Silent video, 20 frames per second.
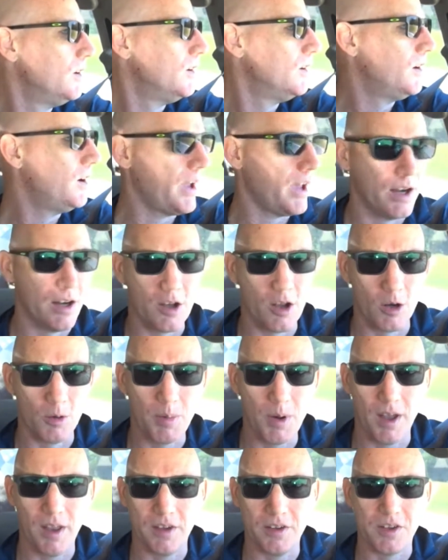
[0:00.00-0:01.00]
and I don't
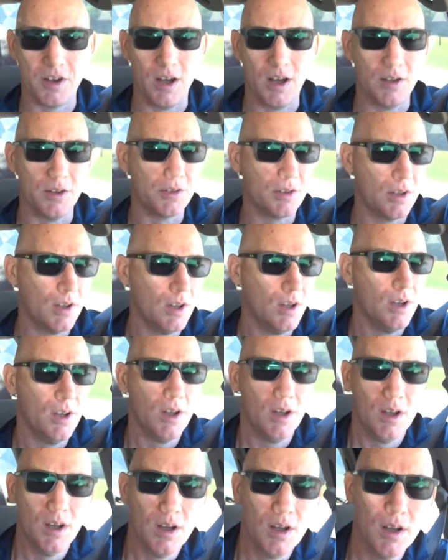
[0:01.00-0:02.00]
apologize.
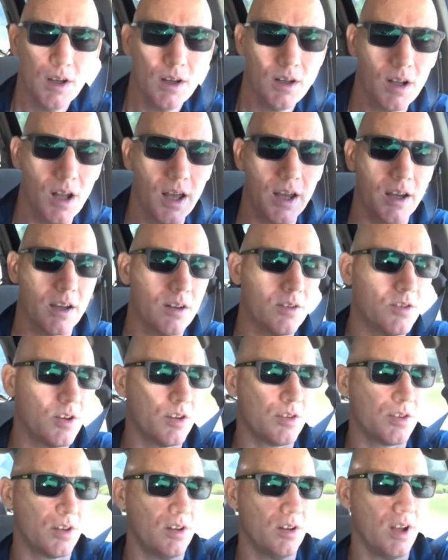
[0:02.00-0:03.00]
Like,
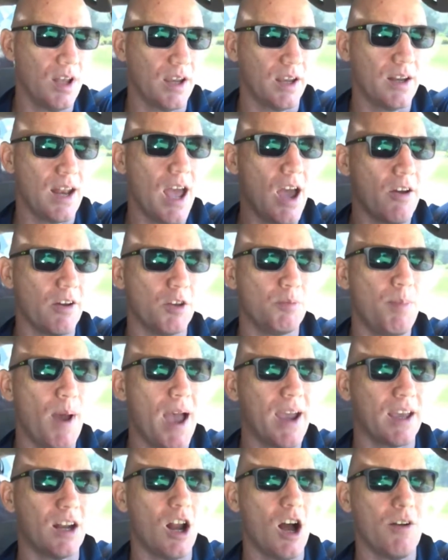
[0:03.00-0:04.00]
just, like, now he's
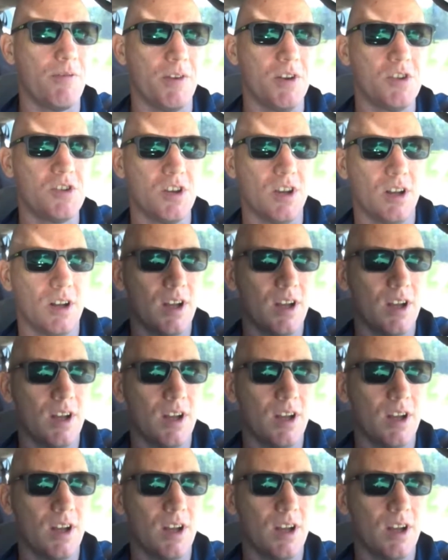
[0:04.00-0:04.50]
backing off and shit.